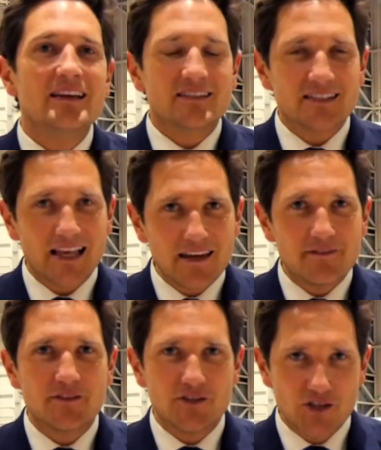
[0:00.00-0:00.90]

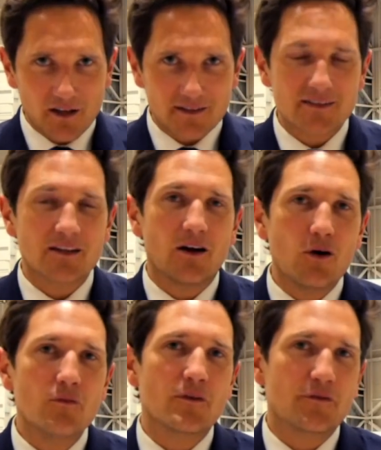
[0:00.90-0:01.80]
saved just
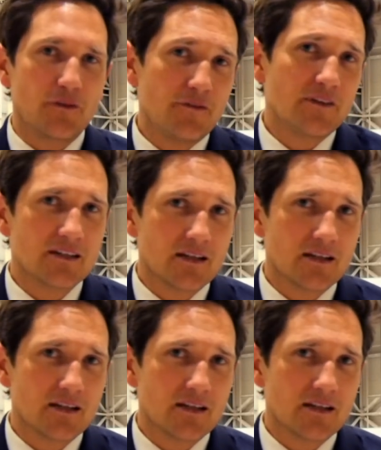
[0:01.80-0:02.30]
over 50